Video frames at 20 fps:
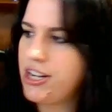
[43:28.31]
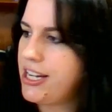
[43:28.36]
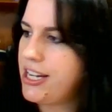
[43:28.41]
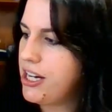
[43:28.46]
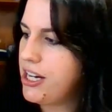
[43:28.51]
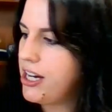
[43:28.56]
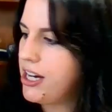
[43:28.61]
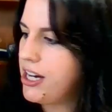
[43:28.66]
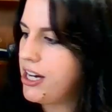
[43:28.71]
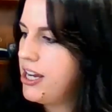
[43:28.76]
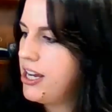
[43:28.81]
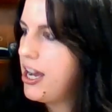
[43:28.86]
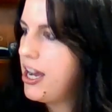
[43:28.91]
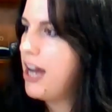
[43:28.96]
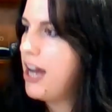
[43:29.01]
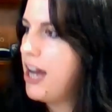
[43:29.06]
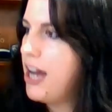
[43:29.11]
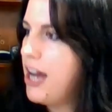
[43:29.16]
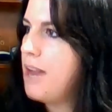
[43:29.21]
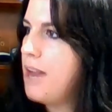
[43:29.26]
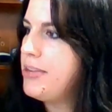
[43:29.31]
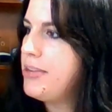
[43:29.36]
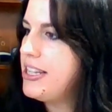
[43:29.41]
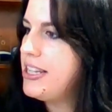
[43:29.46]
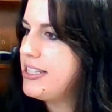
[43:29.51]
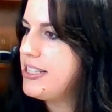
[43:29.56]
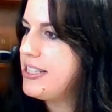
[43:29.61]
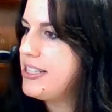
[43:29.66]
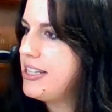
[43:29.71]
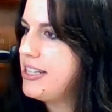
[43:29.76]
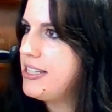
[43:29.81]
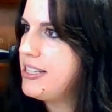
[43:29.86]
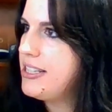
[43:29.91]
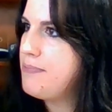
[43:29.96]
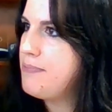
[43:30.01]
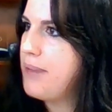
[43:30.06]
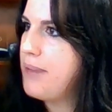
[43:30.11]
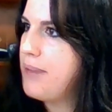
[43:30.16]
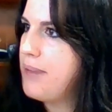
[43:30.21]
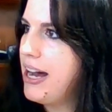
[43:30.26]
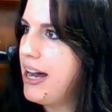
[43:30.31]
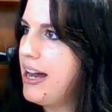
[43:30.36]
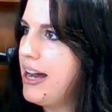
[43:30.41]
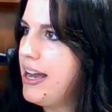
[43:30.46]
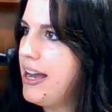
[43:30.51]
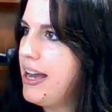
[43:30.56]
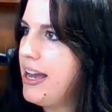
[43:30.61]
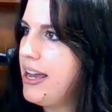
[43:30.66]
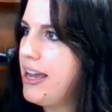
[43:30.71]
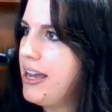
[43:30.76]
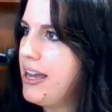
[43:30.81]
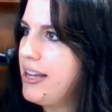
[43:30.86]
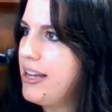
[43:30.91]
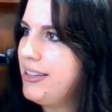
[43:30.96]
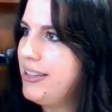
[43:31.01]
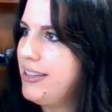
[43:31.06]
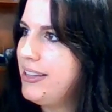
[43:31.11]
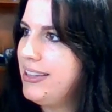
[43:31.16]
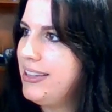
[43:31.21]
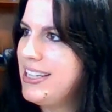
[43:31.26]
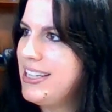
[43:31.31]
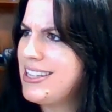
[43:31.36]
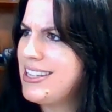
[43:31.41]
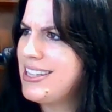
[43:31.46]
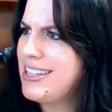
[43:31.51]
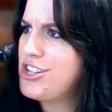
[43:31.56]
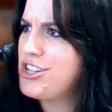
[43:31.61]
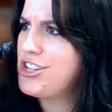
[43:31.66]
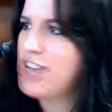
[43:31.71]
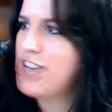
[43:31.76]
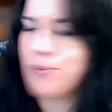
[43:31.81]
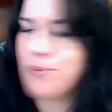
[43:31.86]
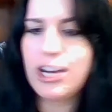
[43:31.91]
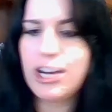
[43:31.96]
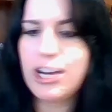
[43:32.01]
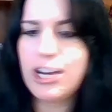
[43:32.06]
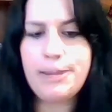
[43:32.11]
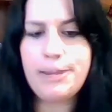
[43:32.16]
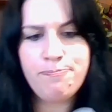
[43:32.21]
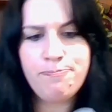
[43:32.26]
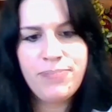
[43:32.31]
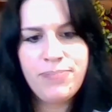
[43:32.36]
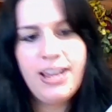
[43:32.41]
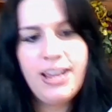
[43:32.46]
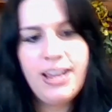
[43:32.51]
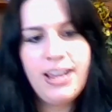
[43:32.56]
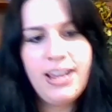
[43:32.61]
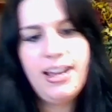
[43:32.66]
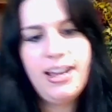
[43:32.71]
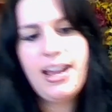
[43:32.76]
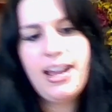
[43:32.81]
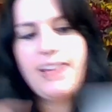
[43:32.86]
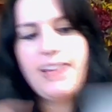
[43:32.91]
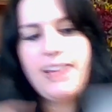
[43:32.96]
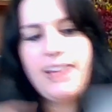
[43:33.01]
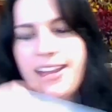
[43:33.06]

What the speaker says: here, but this is by Lisa Shemery. And